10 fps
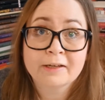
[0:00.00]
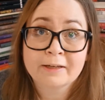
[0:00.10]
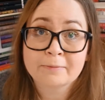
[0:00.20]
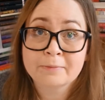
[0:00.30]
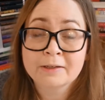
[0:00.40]

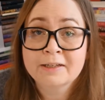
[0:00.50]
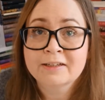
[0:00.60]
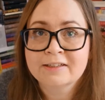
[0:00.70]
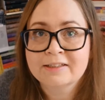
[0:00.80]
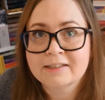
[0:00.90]
him,
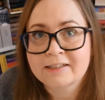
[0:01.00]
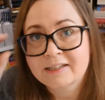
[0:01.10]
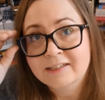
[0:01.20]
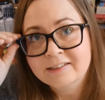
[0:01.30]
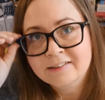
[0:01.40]
she
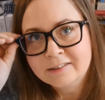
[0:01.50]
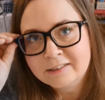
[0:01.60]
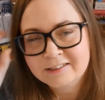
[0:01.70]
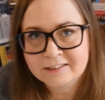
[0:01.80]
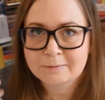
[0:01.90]
is
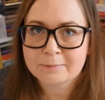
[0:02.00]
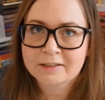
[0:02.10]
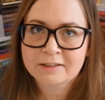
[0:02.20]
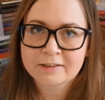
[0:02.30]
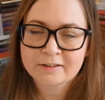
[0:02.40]
this
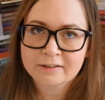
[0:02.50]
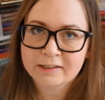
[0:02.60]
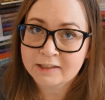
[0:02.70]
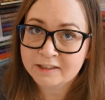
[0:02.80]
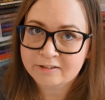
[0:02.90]

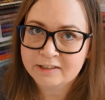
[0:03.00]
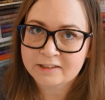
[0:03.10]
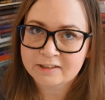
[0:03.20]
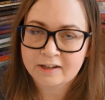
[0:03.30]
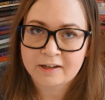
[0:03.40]
imaginary
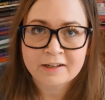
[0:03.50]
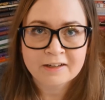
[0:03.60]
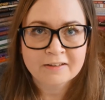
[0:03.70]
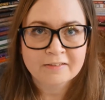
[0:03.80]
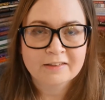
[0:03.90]
creature,
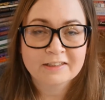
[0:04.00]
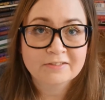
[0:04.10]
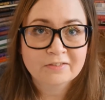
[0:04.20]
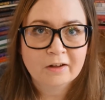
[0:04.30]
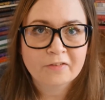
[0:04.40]
this
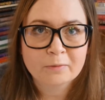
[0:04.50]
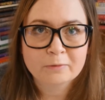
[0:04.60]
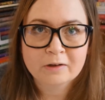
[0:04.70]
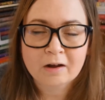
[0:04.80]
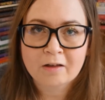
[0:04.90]
Fata
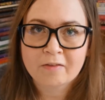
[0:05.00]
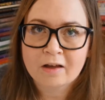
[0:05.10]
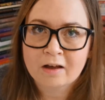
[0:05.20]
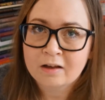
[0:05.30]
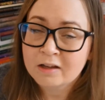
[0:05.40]

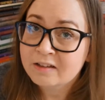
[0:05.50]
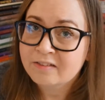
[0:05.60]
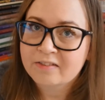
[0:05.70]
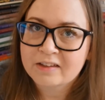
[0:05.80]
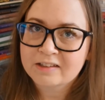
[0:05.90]
Morgana,
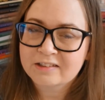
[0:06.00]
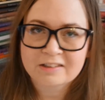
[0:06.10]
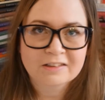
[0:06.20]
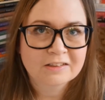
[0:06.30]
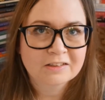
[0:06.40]

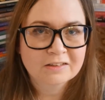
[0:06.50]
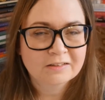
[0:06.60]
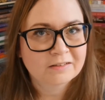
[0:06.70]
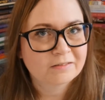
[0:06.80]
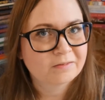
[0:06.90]
this
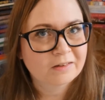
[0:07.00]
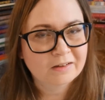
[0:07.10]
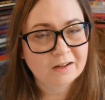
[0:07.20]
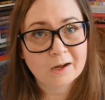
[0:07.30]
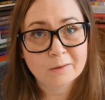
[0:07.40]

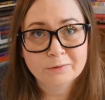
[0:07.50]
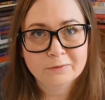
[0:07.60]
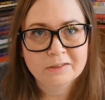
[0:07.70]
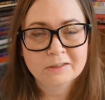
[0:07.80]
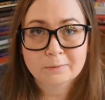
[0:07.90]
out
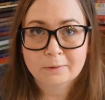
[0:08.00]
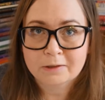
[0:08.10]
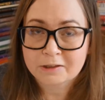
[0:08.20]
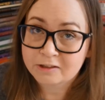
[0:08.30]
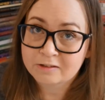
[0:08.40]
of this
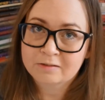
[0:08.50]
world